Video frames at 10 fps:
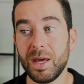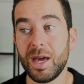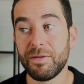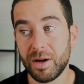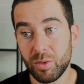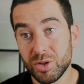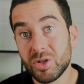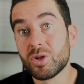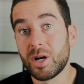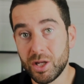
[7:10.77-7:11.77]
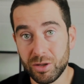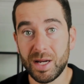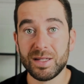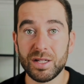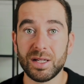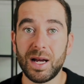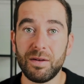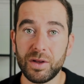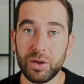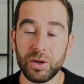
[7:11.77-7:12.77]
if I was to try and transition out
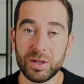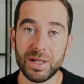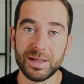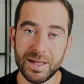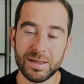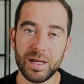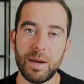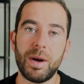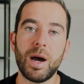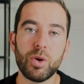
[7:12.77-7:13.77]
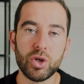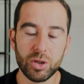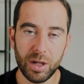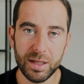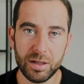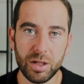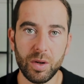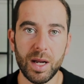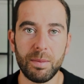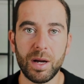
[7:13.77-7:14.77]
of the orthotics this time, I would try to do
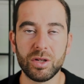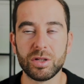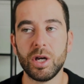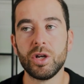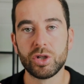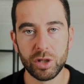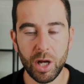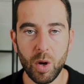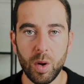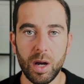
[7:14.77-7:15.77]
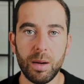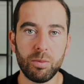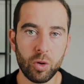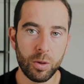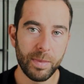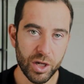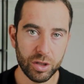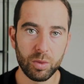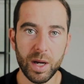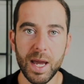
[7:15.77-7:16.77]
it in a much slower, more
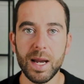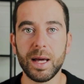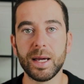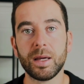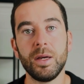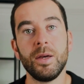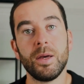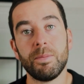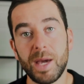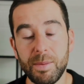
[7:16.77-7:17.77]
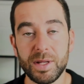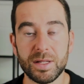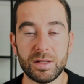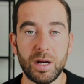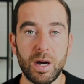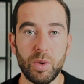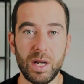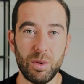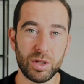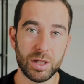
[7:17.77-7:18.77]
measured way. Like maybe to start with,
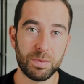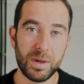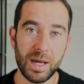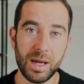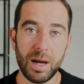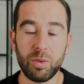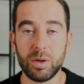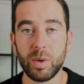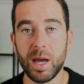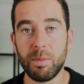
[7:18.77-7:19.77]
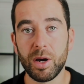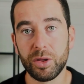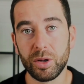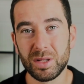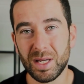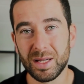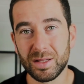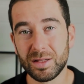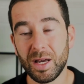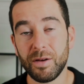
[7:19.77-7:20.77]
it would just be, I wouldn't wear my
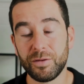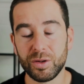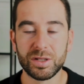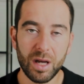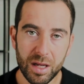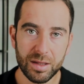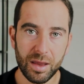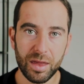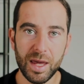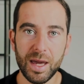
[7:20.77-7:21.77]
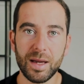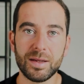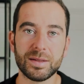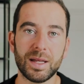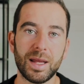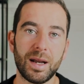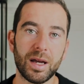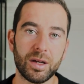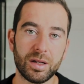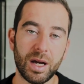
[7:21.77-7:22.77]
orthotics for certain things, and then I
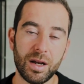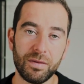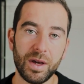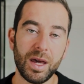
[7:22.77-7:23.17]
could kind of